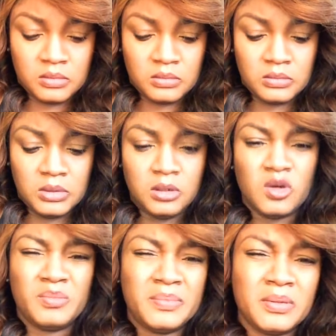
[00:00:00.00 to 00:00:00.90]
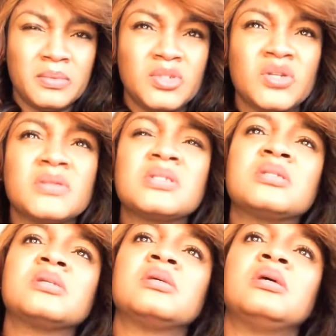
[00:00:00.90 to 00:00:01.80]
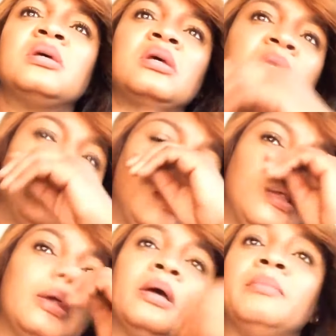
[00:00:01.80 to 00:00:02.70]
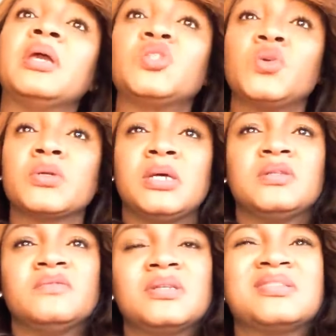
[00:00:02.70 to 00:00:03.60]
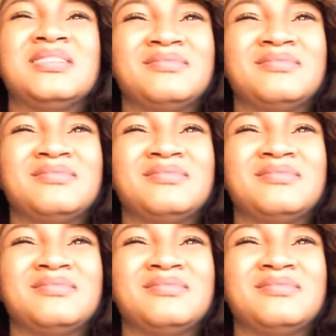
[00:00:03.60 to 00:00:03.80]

lot of people would just make jokes out of this and